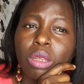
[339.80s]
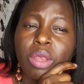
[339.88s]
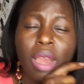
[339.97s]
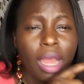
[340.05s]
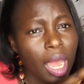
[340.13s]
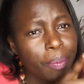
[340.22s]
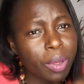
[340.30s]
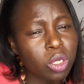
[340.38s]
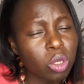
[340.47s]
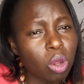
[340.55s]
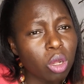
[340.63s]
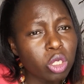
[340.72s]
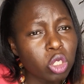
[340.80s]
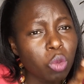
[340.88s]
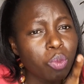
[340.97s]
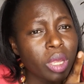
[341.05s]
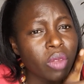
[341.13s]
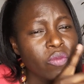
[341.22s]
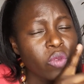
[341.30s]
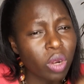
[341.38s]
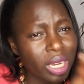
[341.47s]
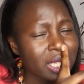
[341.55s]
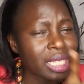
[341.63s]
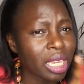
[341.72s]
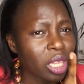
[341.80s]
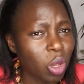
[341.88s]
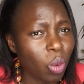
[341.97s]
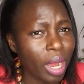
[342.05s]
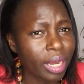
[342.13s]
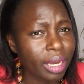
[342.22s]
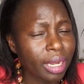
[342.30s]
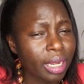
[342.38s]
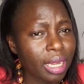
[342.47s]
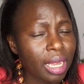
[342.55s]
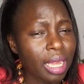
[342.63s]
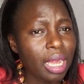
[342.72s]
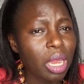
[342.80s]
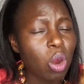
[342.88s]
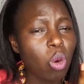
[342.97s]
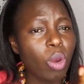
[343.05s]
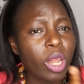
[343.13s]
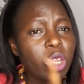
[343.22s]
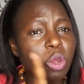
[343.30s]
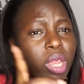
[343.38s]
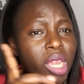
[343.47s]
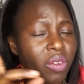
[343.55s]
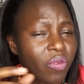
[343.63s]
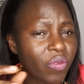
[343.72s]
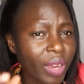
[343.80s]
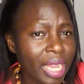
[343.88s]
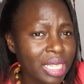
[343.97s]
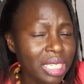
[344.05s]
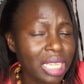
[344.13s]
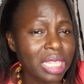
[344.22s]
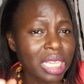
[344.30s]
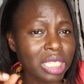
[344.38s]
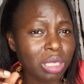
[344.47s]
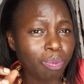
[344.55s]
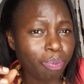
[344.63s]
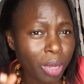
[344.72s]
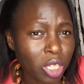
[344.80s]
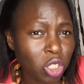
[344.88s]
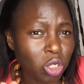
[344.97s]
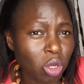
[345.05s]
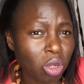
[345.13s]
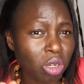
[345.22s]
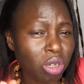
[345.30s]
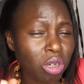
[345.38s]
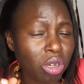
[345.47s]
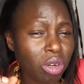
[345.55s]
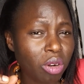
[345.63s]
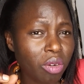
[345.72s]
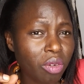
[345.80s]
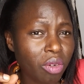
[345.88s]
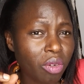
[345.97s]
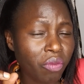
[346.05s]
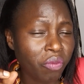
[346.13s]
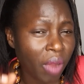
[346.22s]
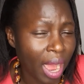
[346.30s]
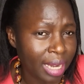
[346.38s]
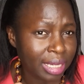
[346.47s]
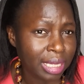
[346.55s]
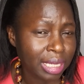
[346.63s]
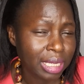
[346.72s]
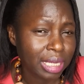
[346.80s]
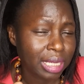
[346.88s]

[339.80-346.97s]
your capital to be fully secured when you invest in the special fund